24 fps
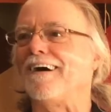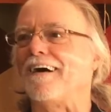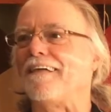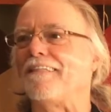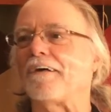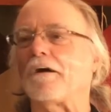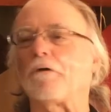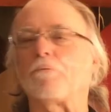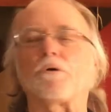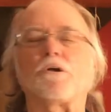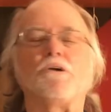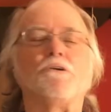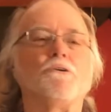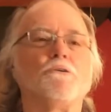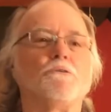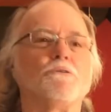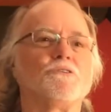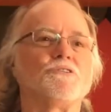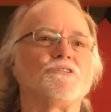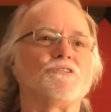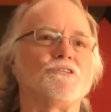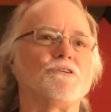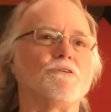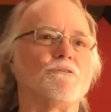I think I'm going to
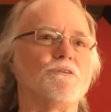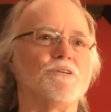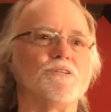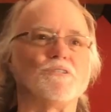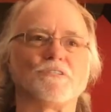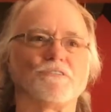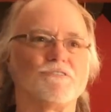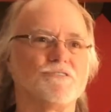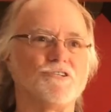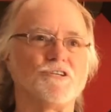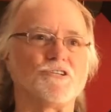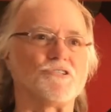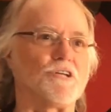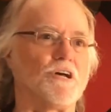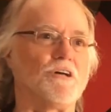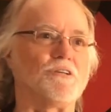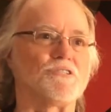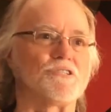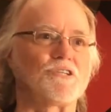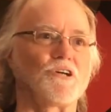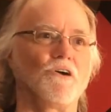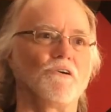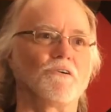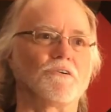do a series just
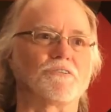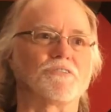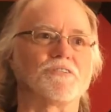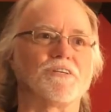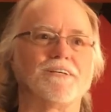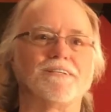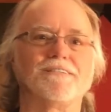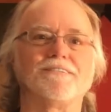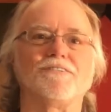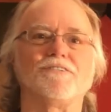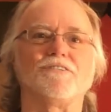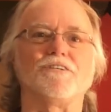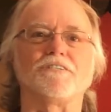on skunks.